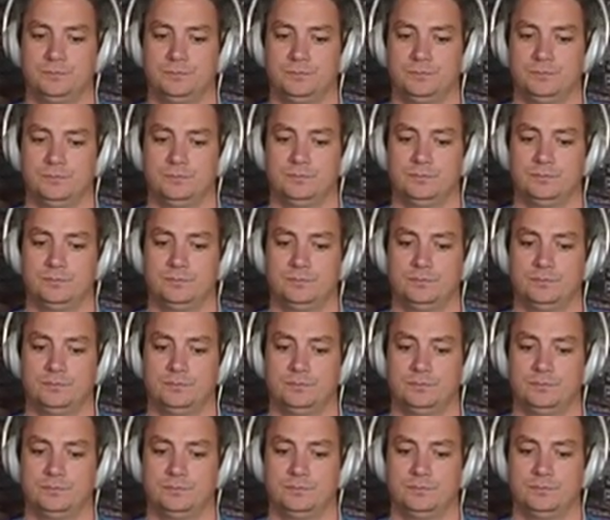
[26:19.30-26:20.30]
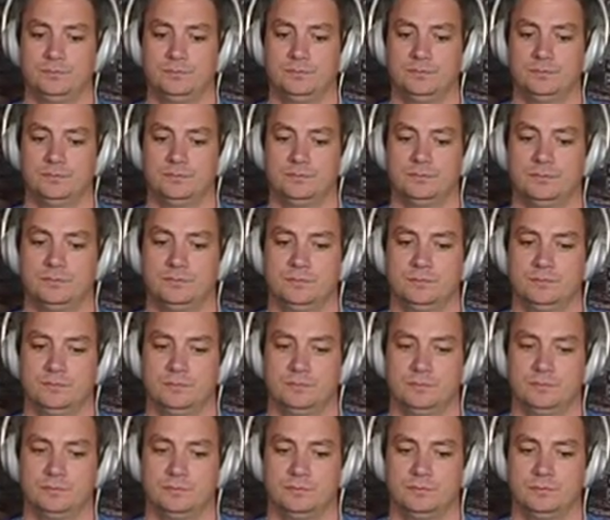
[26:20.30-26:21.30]

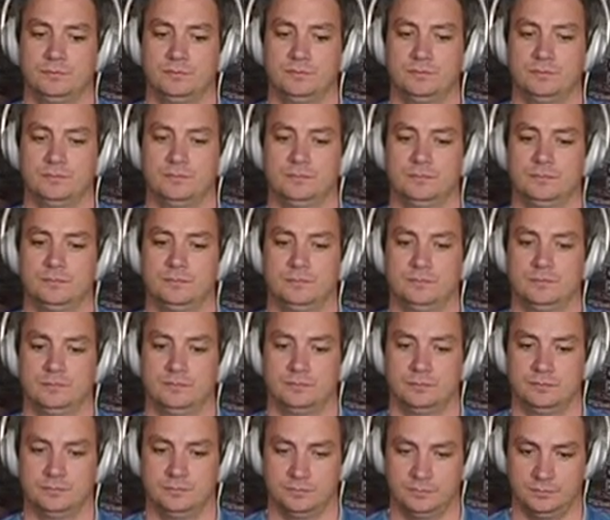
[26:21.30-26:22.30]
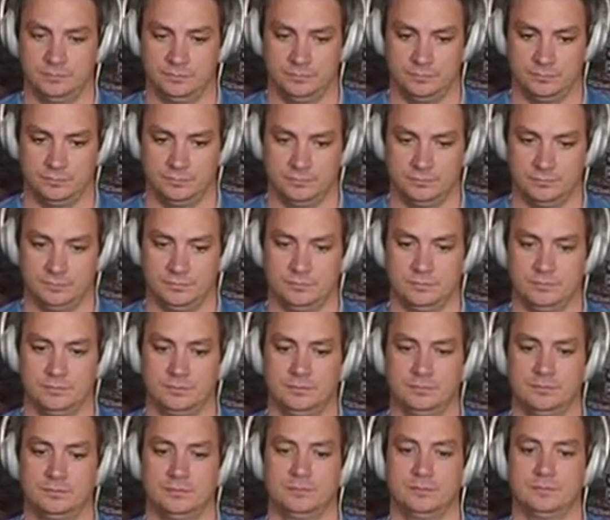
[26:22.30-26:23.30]

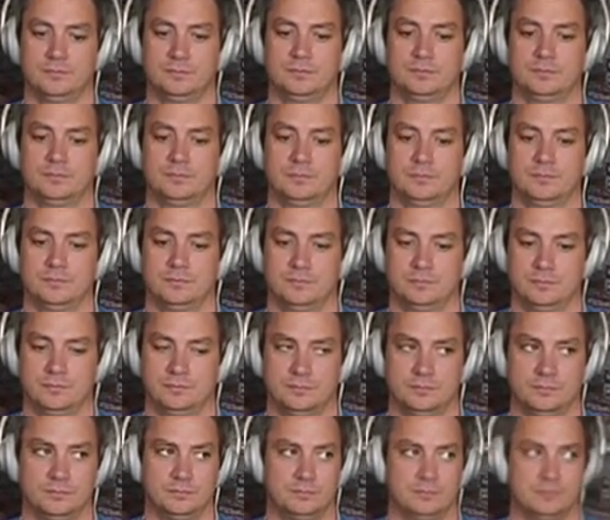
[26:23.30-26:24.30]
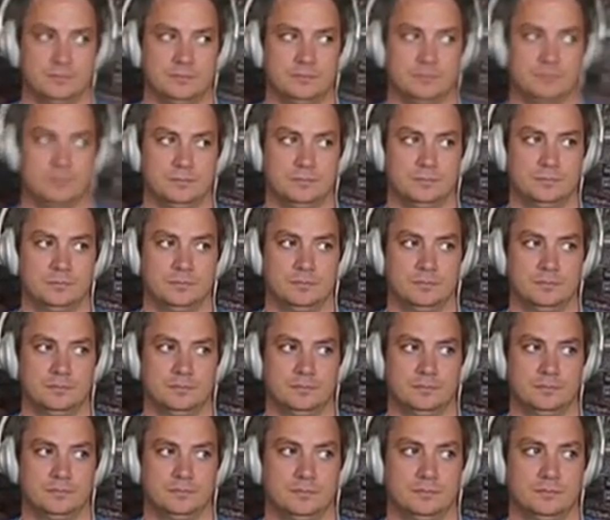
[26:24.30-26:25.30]

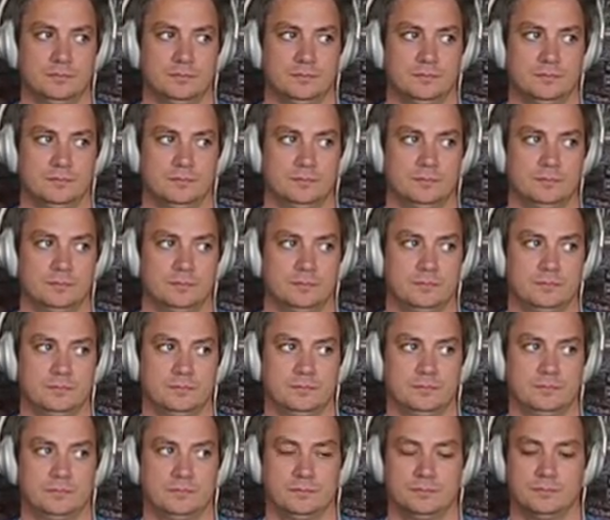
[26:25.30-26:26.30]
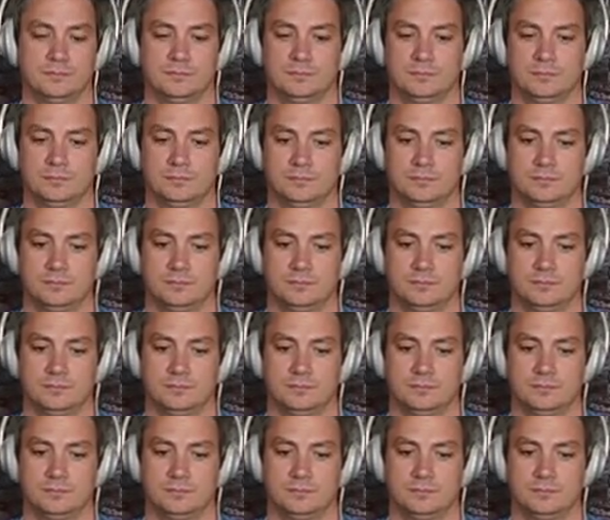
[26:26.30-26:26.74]
(silent)